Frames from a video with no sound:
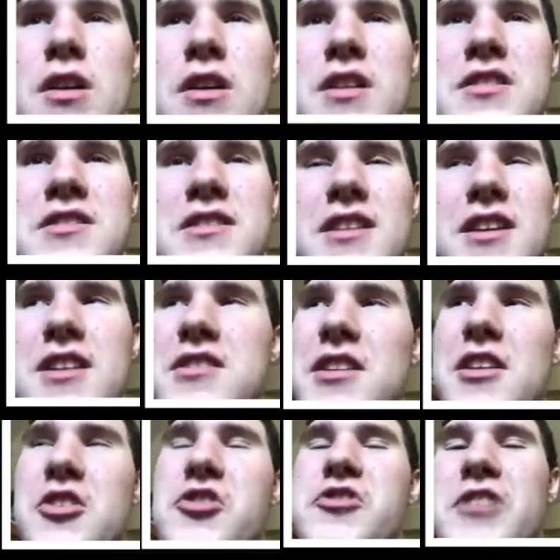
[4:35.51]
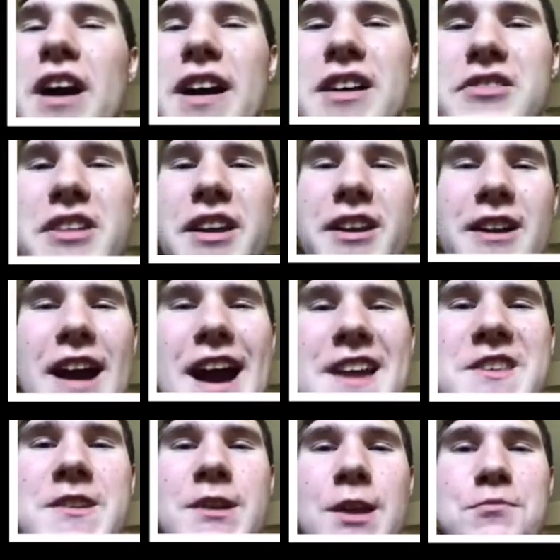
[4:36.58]
It's like your style's like your
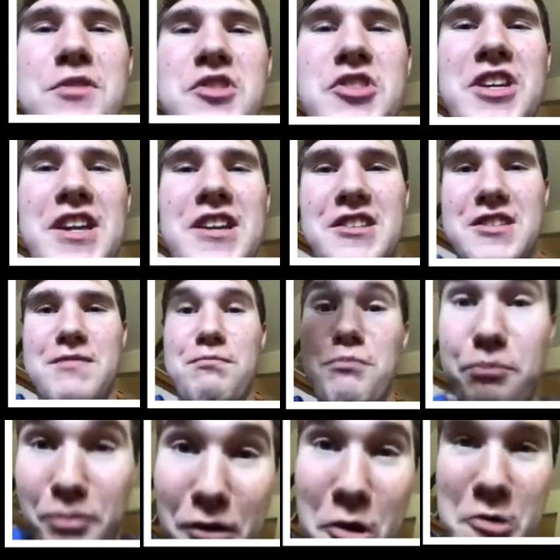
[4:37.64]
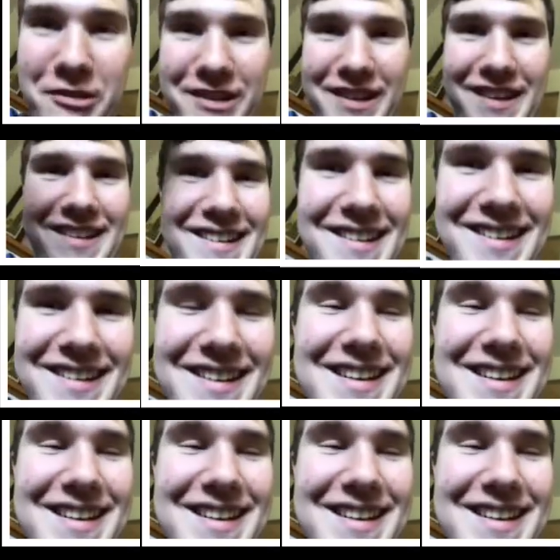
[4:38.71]
ice cream machine's broken.